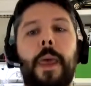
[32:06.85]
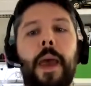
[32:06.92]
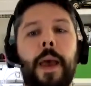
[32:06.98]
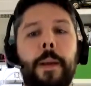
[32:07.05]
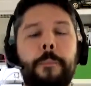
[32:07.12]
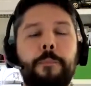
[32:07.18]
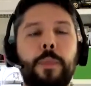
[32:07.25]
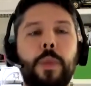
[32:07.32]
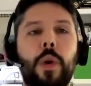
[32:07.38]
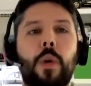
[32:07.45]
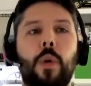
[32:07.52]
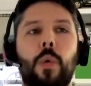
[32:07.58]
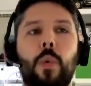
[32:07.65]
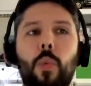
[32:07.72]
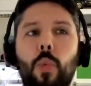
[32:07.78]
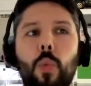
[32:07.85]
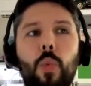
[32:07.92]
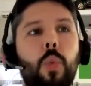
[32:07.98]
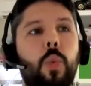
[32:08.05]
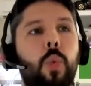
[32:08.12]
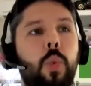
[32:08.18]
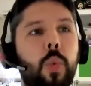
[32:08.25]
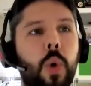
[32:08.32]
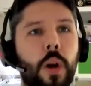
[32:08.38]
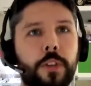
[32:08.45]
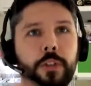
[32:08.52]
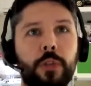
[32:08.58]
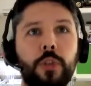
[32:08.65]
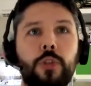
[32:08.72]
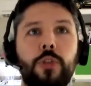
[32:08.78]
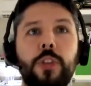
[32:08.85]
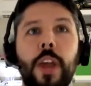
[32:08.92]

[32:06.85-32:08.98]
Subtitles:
And what you